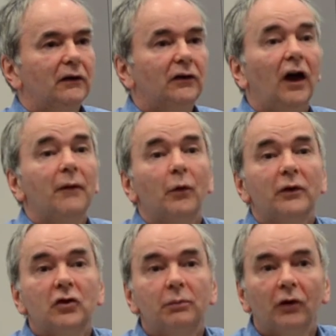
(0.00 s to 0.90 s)
time at
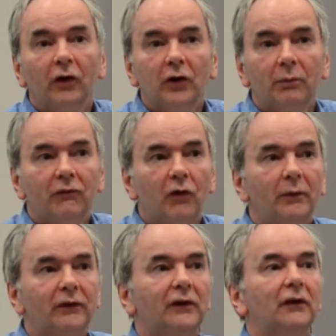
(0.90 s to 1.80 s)
which you put on your
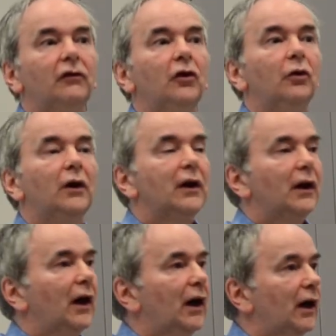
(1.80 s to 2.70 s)
performances, if you
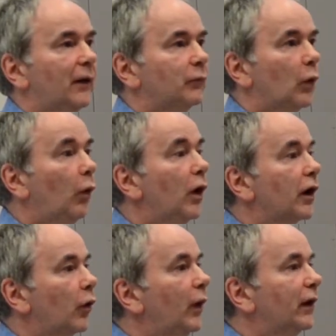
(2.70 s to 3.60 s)

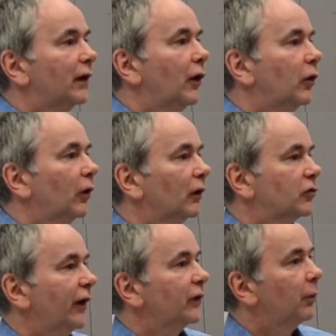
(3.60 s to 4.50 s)
work with local
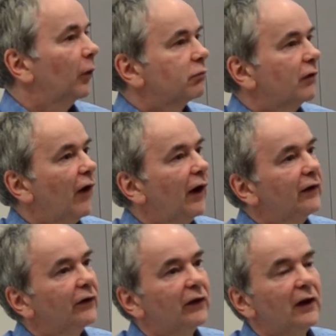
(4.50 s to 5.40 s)
transport
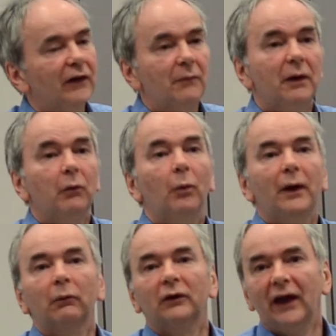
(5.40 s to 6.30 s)
providers, then people will
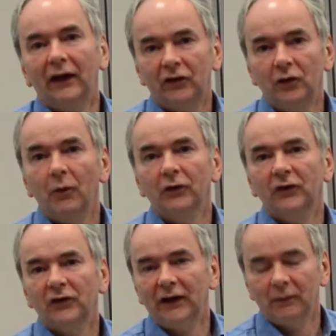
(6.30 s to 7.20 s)
be able to get to you more
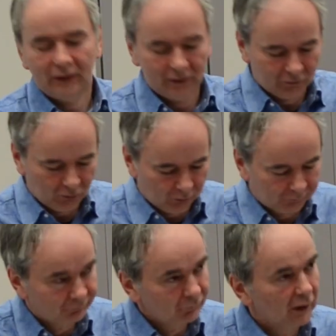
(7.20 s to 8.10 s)
sustainably and so
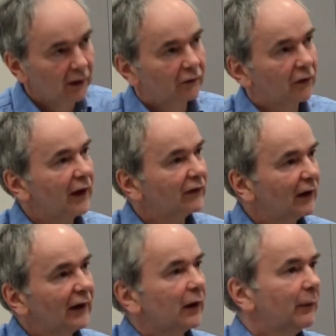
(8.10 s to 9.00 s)
on. So that's
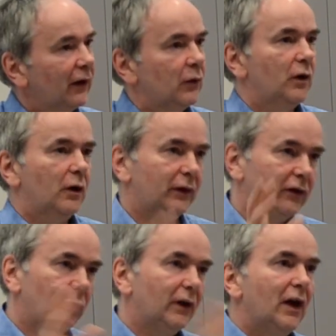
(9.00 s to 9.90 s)
a little bit of the work we
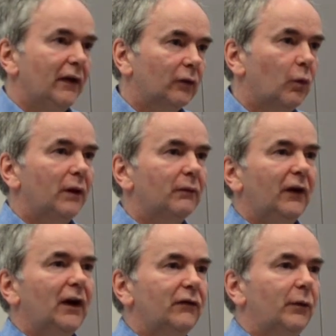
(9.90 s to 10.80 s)
do. There's one
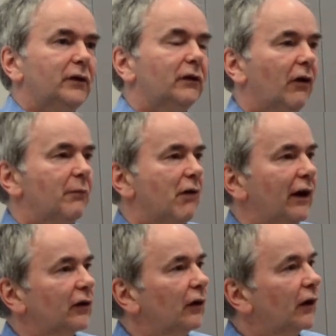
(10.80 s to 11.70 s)
side of it which is very
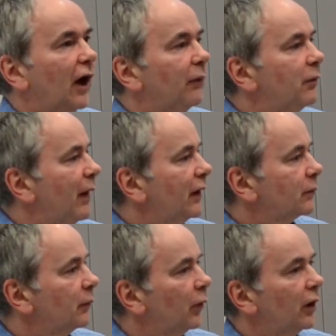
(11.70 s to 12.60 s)
practical carbon
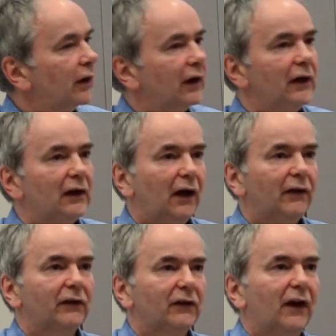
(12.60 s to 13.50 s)
management work,
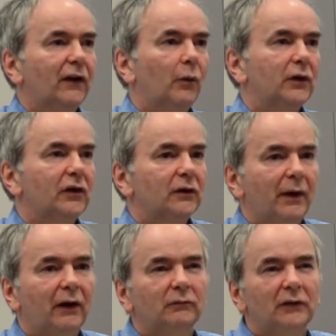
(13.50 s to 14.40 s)
and there's another which is
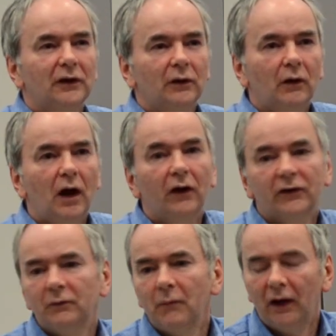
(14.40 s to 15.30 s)
about
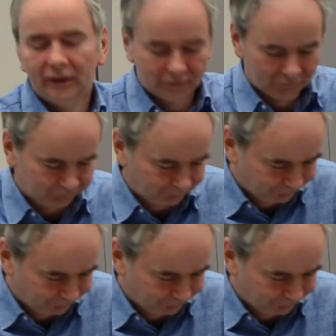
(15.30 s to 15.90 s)
hearts and minds.